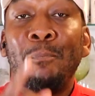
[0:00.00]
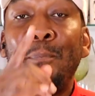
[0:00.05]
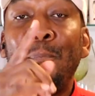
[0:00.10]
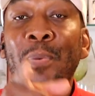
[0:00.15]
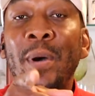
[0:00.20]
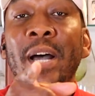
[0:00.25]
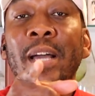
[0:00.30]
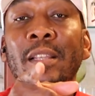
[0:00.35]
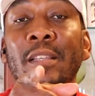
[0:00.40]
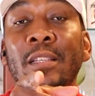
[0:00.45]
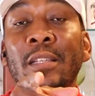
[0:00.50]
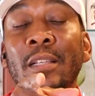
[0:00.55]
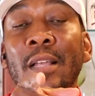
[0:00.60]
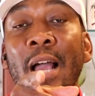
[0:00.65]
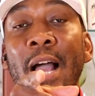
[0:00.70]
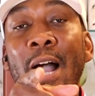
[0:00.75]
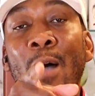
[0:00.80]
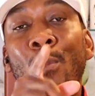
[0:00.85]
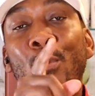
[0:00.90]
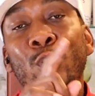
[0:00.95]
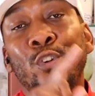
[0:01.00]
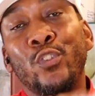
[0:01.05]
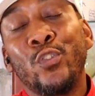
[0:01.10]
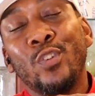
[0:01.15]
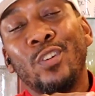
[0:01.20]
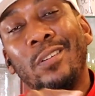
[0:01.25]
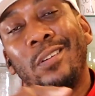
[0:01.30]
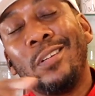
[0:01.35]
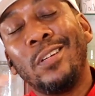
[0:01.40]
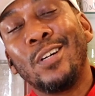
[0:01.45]
But I want
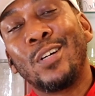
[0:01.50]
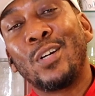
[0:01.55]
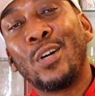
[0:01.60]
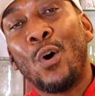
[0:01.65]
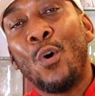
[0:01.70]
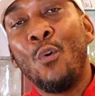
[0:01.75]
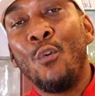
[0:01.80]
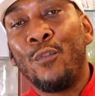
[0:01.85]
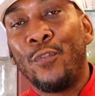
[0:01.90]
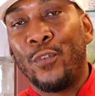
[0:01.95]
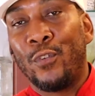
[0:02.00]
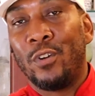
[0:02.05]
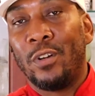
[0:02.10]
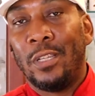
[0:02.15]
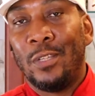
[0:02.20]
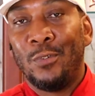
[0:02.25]
you to look over a